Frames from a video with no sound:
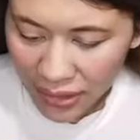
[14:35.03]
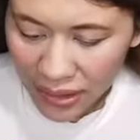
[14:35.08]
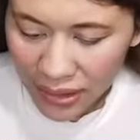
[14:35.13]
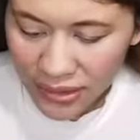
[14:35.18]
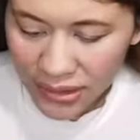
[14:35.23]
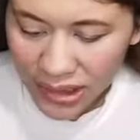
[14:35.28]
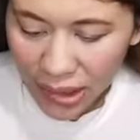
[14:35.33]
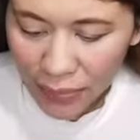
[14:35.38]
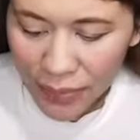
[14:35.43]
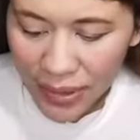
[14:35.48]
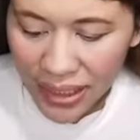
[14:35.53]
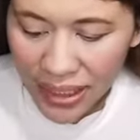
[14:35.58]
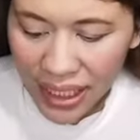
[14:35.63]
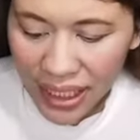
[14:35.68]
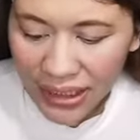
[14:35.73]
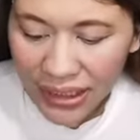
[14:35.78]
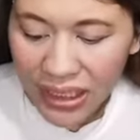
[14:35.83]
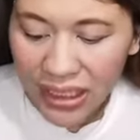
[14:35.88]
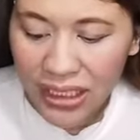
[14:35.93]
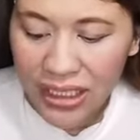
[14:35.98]
Sabi
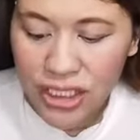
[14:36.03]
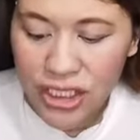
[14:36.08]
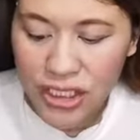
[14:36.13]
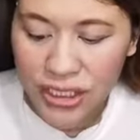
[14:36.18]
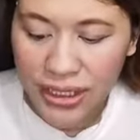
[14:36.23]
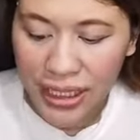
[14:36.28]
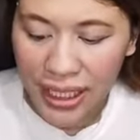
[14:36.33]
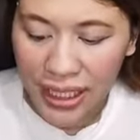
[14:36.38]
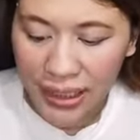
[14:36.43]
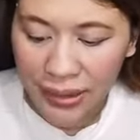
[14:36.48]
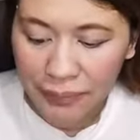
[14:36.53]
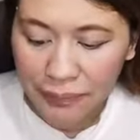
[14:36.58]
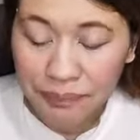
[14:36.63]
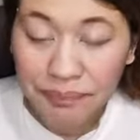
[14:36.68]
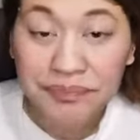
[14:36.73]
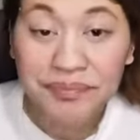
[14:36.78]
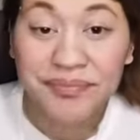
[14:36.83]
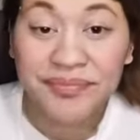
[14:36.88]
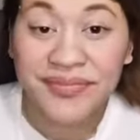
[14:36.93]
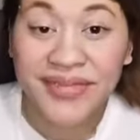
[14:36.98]
nga ni Rich Dad,
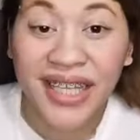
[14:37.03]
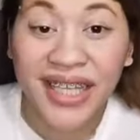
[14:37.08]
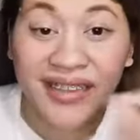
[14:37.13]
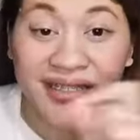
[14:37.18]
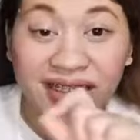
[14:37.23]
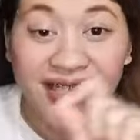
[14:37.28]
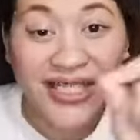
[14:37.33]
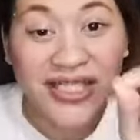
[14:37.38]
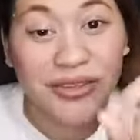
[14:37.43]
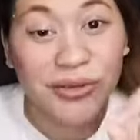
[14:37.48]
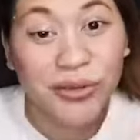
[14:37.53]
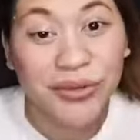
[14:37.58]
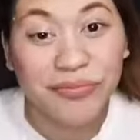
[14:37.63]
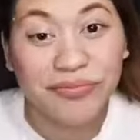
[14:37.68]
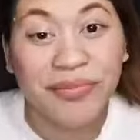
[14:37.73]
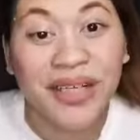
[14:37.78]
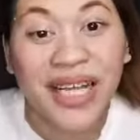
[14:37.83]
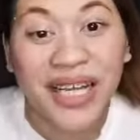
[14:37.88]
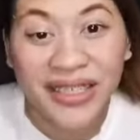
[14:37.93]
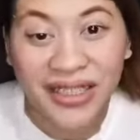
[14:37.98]
take this note,
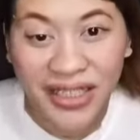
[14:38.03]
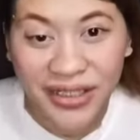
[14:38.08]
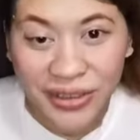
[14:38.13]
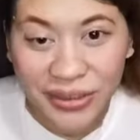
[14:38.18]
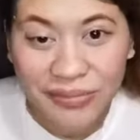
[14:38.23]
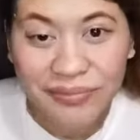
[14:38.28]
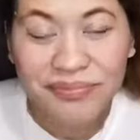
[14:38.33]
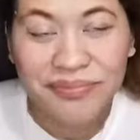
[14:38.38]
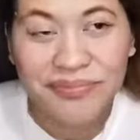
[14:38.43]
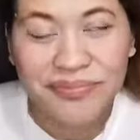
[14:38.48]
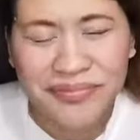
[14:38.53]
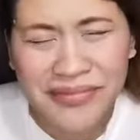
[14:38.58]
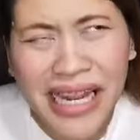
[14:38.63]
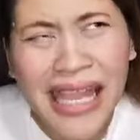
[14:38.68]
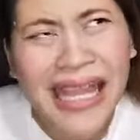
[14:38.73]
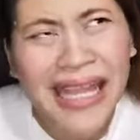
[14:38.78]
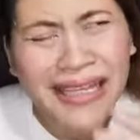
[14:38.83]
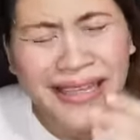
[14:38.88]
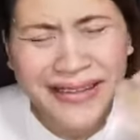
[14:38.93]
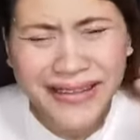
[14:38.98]
maganda to.
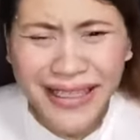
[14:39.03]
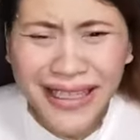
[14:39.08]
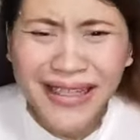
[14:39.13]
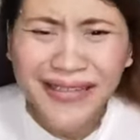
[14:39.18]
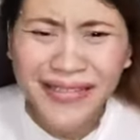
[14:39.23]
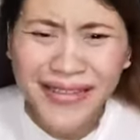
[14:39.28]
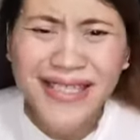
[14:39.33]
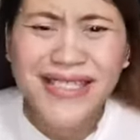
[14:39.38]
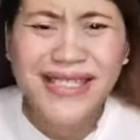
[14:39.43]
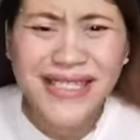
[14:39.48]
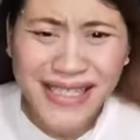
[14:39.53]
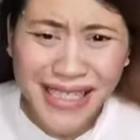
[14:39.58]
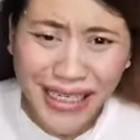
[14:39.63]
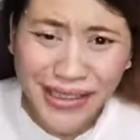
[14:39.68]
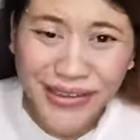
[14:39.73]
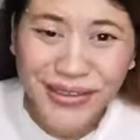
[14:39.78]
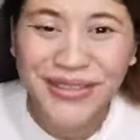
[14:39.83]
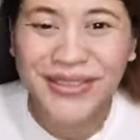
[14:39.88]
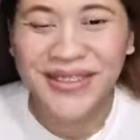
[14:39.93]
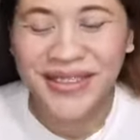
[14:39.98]
Take this
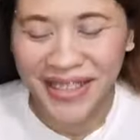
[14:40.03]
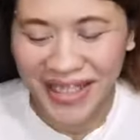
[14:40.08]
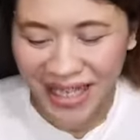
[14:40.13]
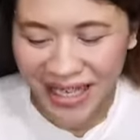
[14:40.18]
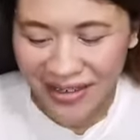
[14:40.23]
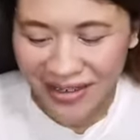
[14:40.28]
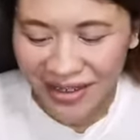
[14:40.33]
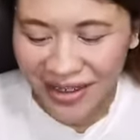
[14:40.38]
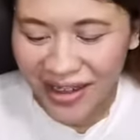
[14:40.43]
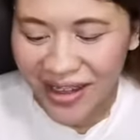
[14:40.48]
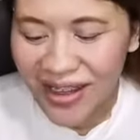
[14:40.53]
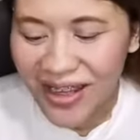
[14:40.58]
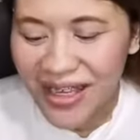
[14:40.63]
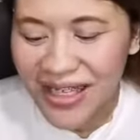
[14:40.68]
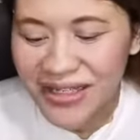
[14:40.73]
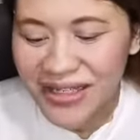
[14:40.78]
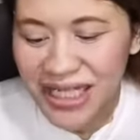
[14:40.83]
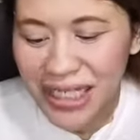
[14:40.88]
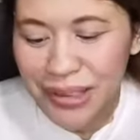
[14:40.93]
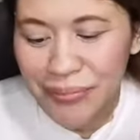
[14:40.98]
down, ayan.
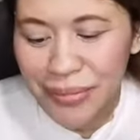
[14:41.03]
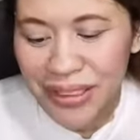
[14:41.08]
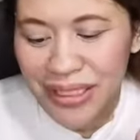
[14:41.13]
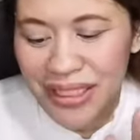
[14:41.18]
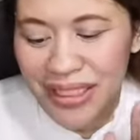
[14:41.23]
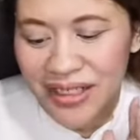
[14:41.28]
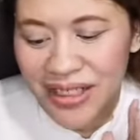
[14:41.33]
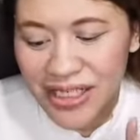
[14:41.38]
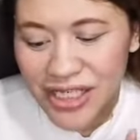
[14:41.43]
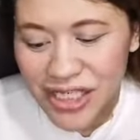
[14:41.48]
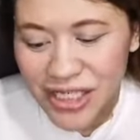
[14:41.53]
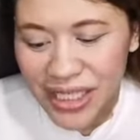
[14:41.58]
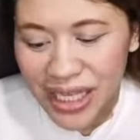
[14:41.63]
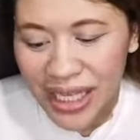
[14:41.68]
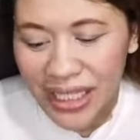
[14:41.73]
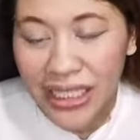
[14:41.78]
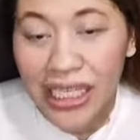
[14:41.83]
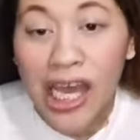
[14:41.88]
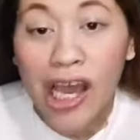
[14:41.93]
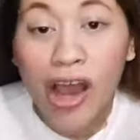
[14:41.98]
Sabi ni Rich
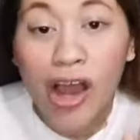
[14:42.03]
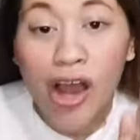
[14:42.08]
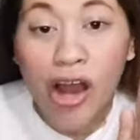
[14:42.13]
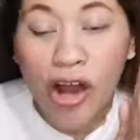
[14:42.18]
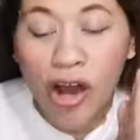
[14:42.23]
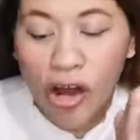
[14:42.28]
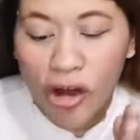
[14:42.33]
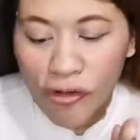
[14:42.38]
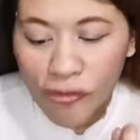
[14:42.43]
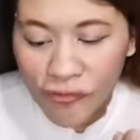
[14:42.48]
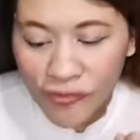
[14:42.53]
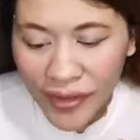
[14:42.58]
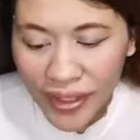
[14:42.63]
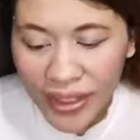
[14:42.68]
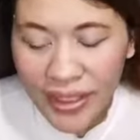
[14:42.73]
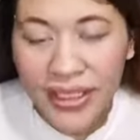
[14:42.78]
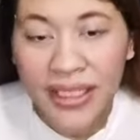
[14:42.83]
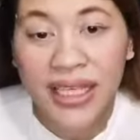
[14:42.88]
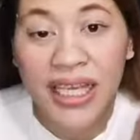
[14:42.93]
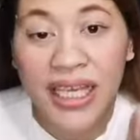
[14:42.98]
Dad,
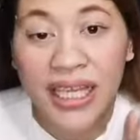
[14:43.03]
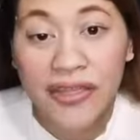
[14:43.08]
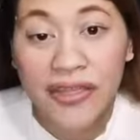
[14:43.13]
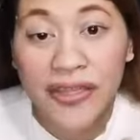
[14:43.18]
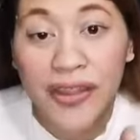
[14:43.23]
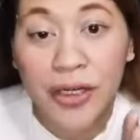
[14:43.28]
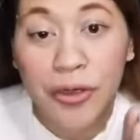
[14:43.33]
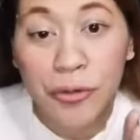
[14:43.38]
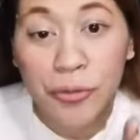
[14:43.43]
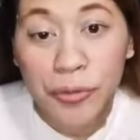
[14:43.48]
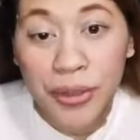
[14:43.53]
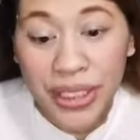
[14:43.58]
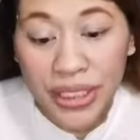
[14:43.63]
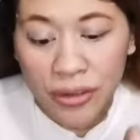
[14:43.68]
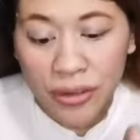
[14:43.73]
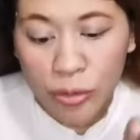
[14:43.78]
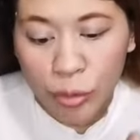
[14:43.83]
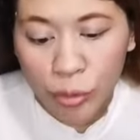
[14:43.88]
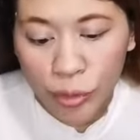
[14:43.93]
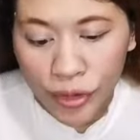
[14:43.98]
often in the
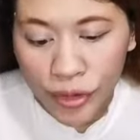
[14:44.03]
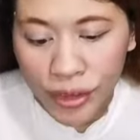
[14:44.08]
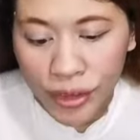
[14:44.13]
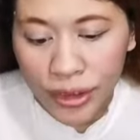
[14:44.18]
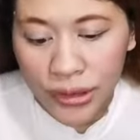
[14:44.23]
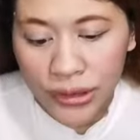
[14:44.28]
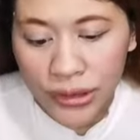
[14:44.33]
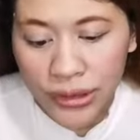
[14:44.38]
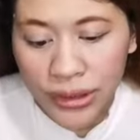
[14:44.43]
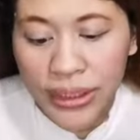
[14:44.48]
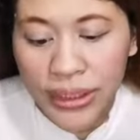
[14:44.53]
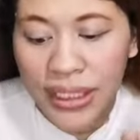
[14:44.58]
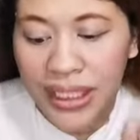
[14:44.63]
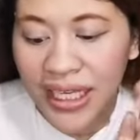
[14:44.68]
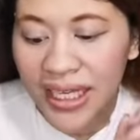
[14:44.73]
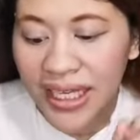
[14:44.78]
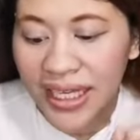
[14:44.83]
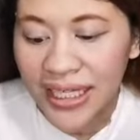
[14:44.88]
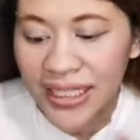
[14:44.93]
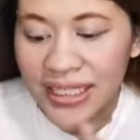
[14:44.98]
real world,
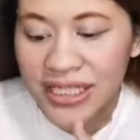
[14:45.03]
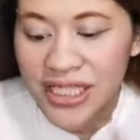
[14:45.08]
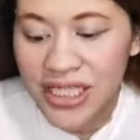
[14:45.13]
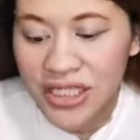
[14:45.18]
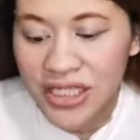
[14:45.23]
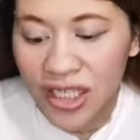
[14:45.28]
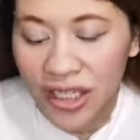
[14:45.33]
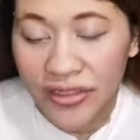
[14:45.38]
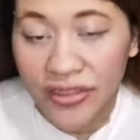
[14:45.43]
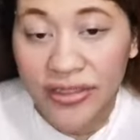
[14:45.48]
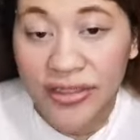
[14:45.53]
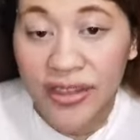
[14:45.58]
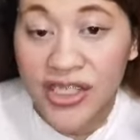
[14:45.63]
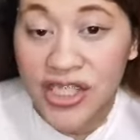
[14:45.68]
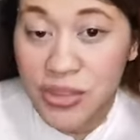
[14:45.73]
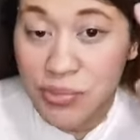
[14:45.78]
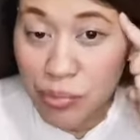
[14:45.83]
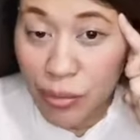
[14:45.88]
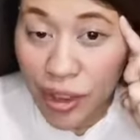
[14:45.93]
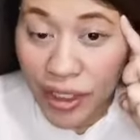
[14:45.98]
it's not the
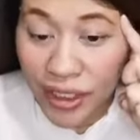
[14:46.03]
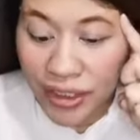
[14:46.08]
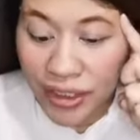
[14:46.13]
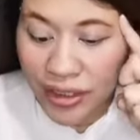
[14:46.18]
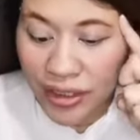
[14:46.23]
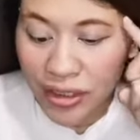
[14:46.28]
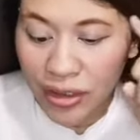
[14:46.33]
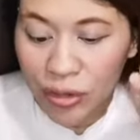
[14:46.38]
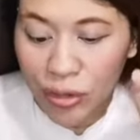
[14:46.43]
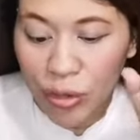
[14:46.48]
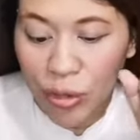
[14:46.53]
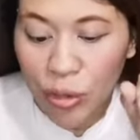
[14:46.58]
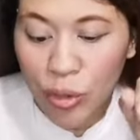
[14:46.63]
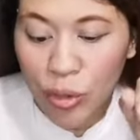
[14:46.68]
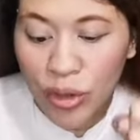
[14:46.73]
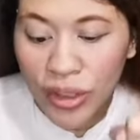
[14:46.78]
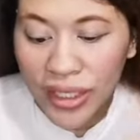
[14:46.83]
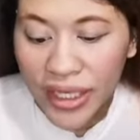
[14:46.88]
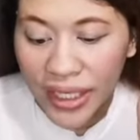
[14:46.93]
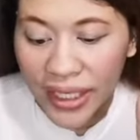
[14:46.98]
smart who
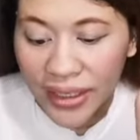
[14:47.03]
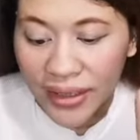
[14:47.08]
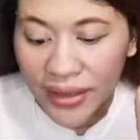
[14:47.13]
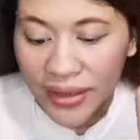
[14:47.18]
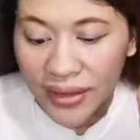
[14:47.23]
get